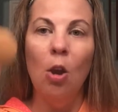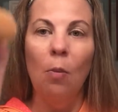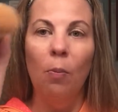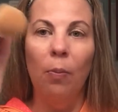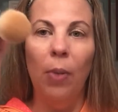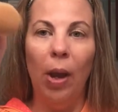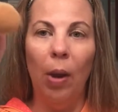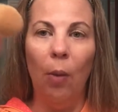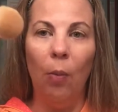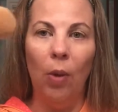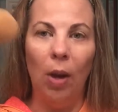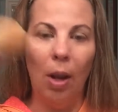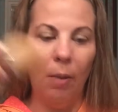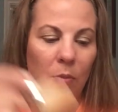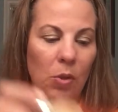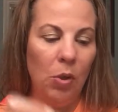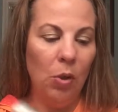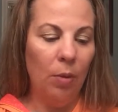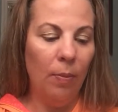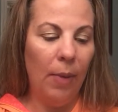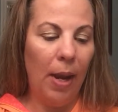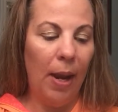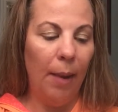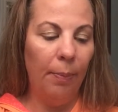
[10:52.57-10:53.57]
But when I'm
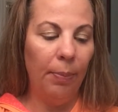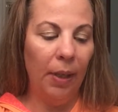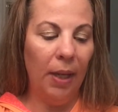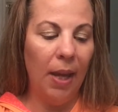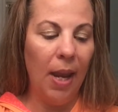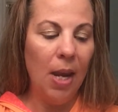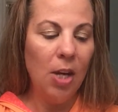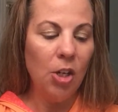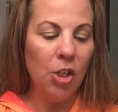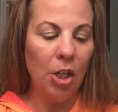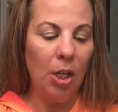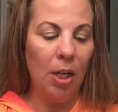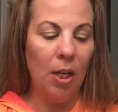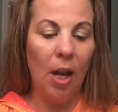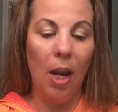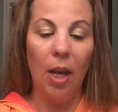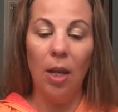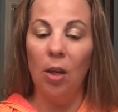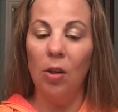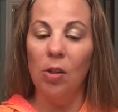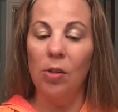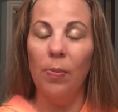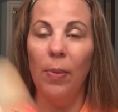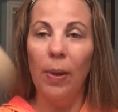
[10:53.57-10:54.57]
doing my application, I
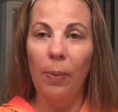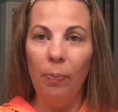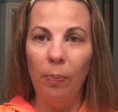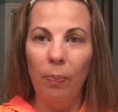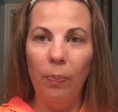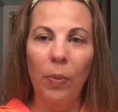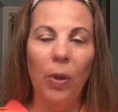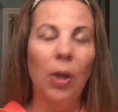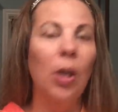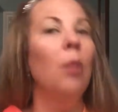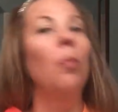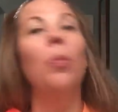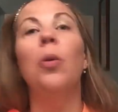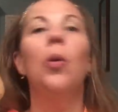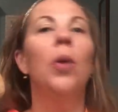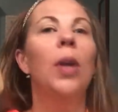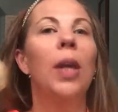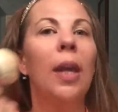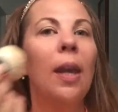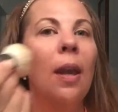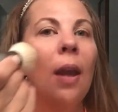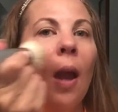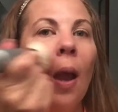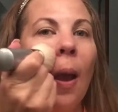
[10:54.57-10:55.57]
use my
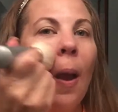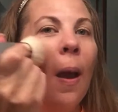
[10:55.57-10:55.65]
kabuki